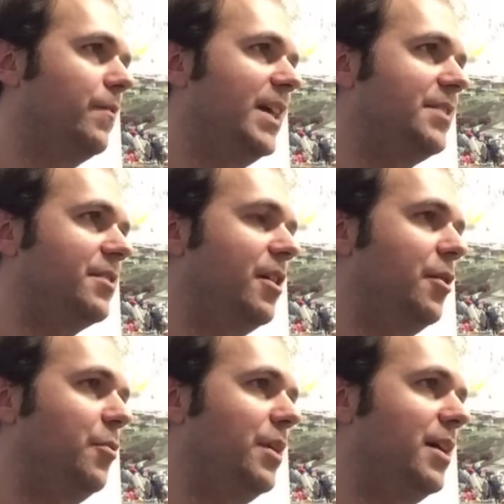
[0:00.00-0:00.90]
Let's
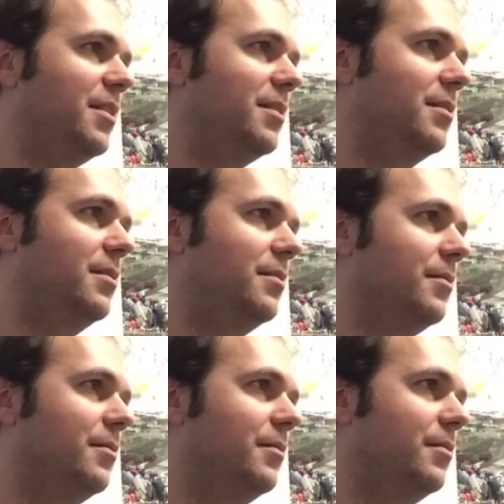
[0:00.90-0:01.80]
go with
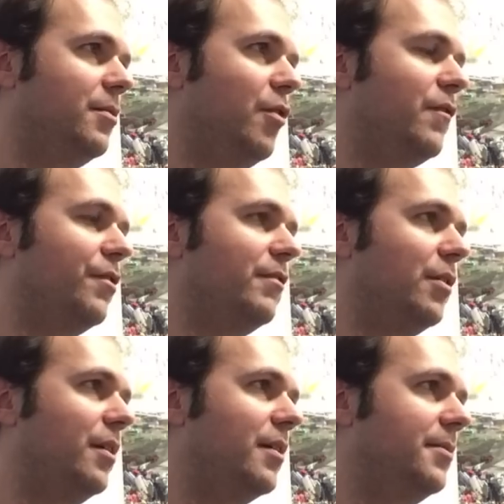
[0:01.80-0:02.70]

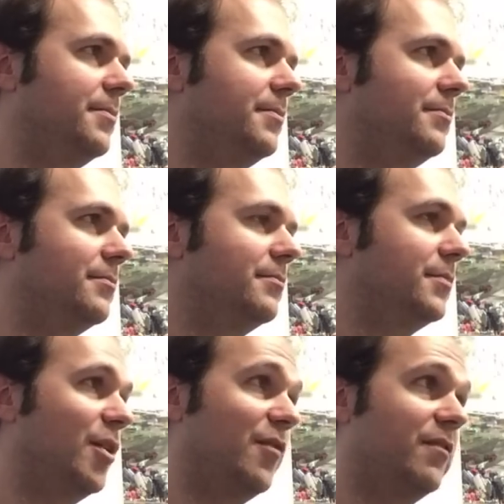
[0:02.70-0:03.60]
Overlord.
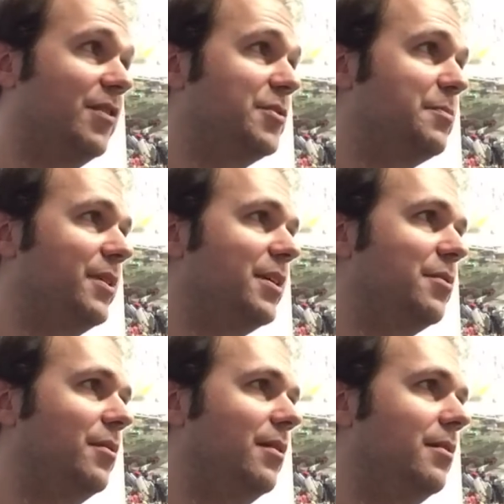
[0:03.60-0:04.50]
Overlord's pretty
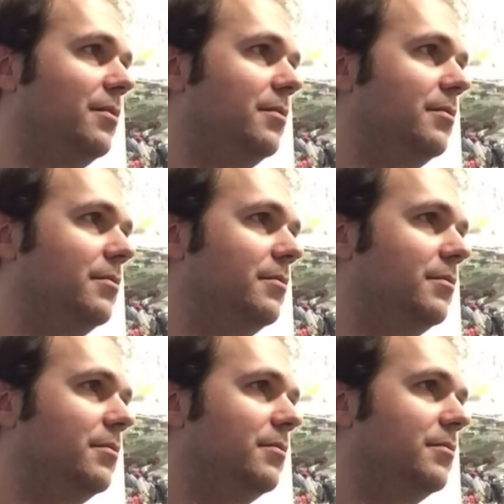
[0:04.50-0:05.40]
cool.
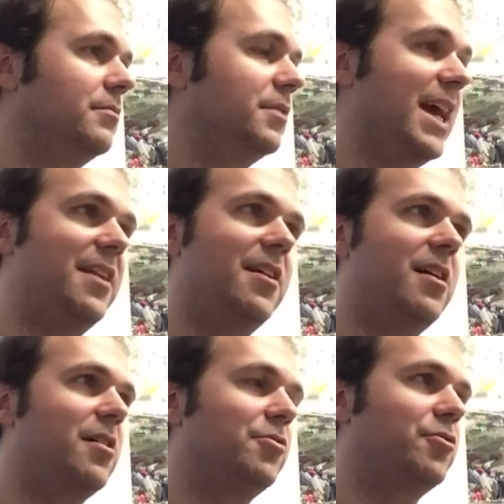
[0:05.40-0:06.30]
Can't
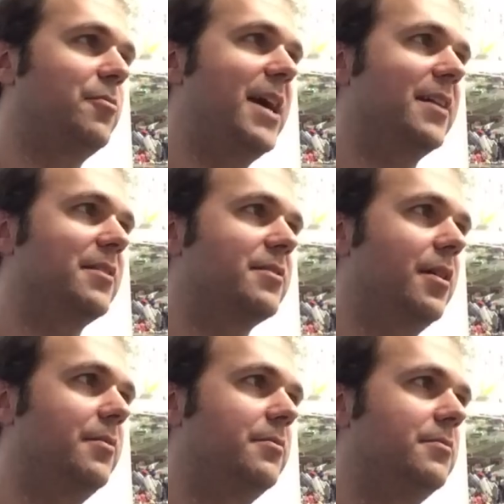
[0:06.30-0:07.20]
knock Ultra Magnus,
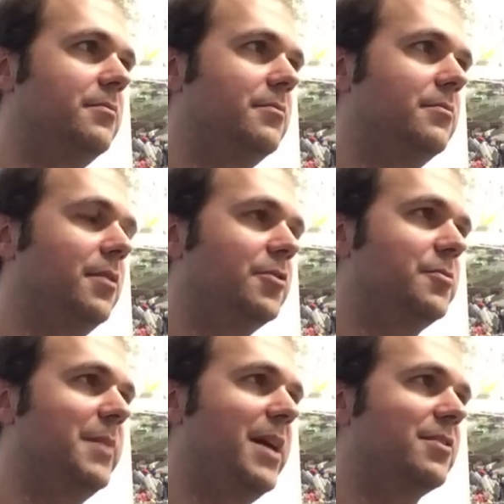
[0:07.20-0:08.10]
though.
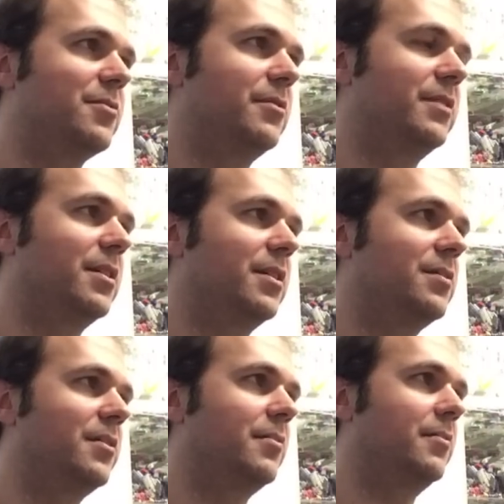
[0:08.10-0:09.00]
Ultra Magnus is really good,
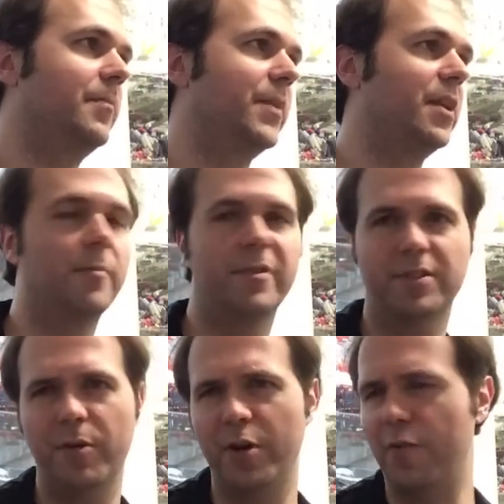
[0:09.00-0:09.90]
too. But
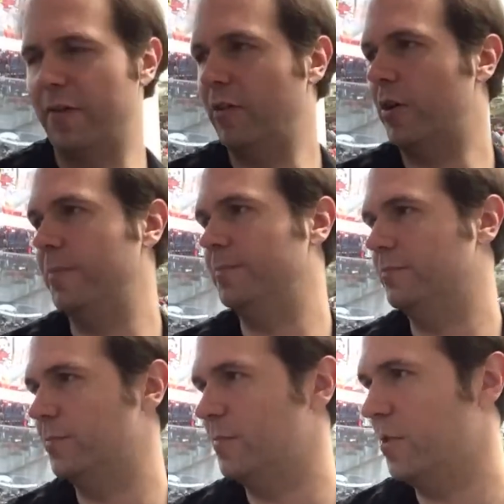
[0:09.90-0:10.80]
let's go with Overlord.
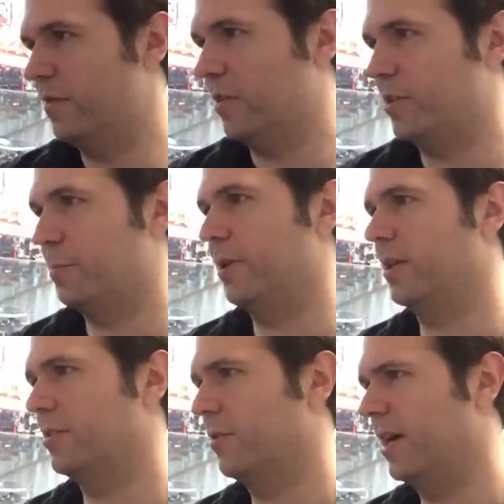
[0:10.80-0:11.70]
Overlord's a
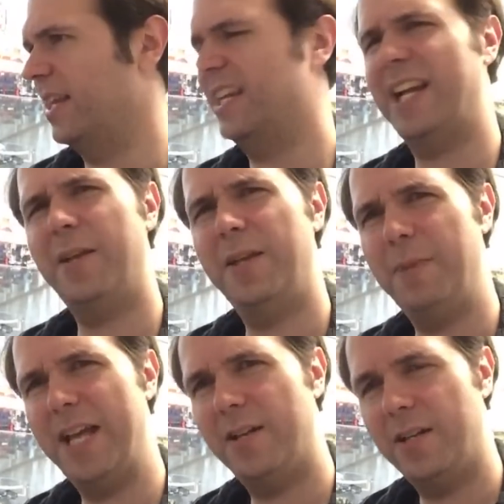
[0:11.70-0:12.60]
pretty good toy. I think
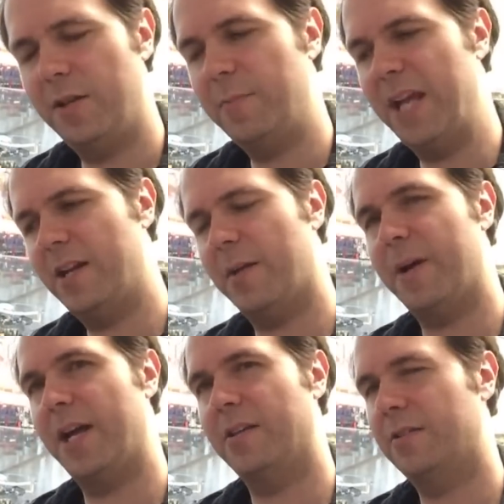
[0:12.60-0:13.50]
he made it
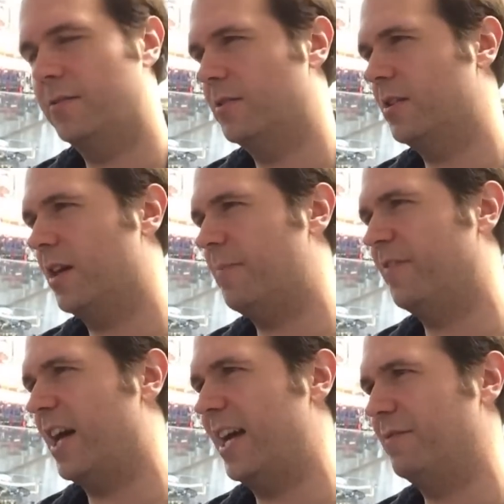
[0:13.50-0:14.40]
on my top
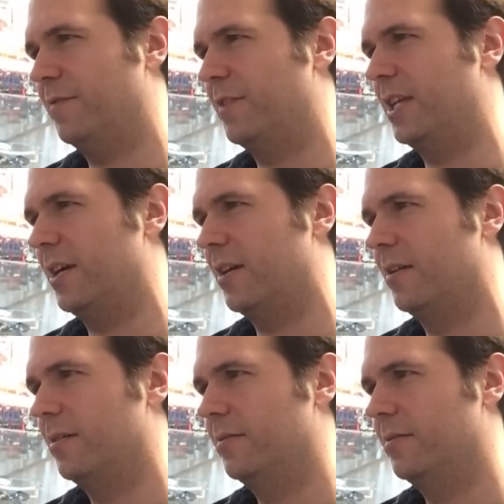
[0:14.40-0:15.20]
5 of the year.